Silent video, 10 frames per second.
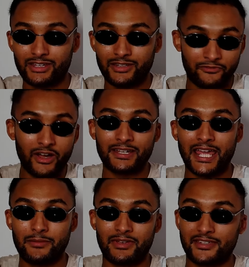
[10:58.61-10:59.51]
The fight
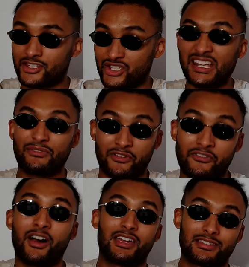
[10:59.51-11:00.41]
game is, you still have to
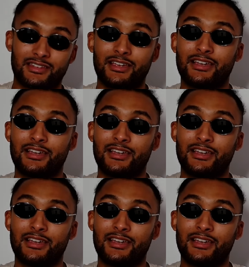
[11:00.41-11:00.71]
fight.